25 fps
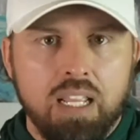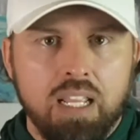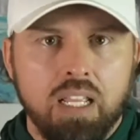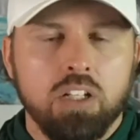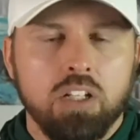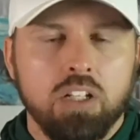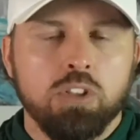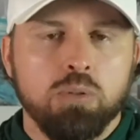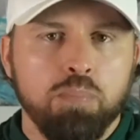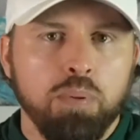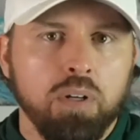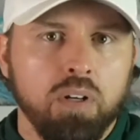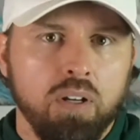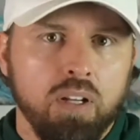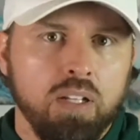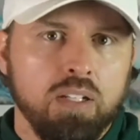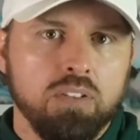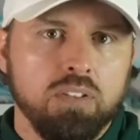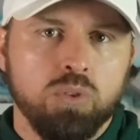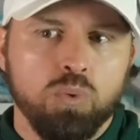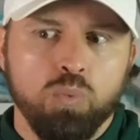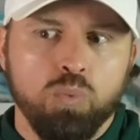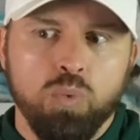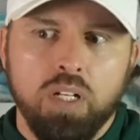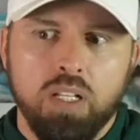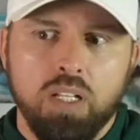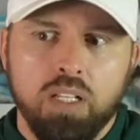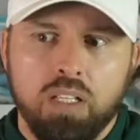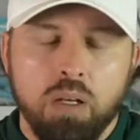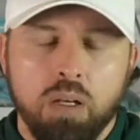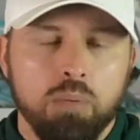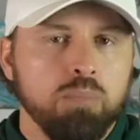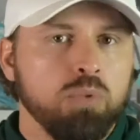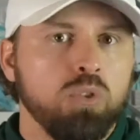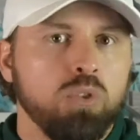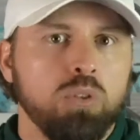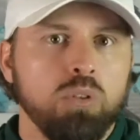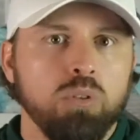experience when it
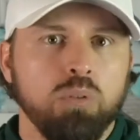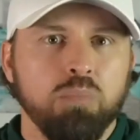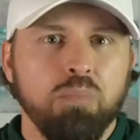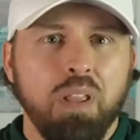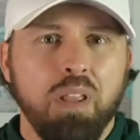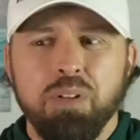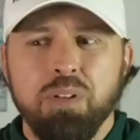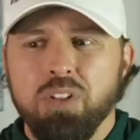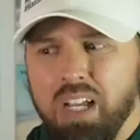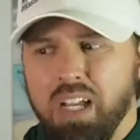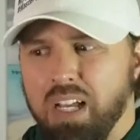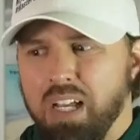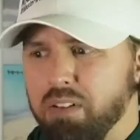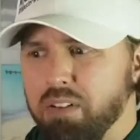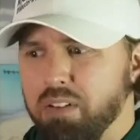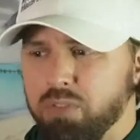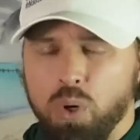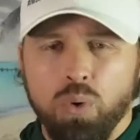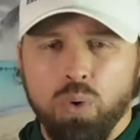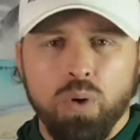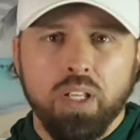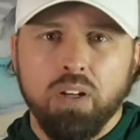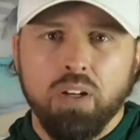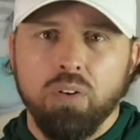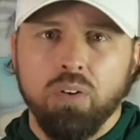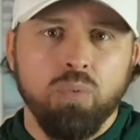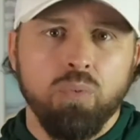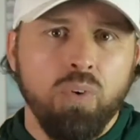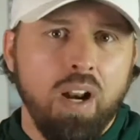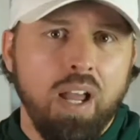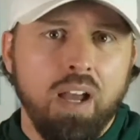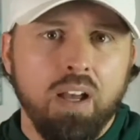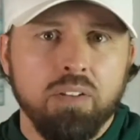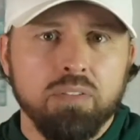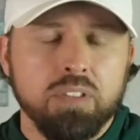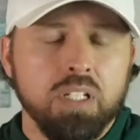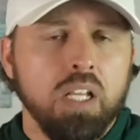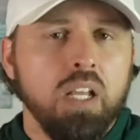comes to maybe just going
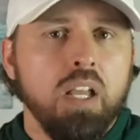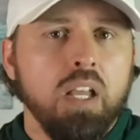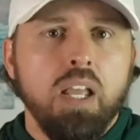around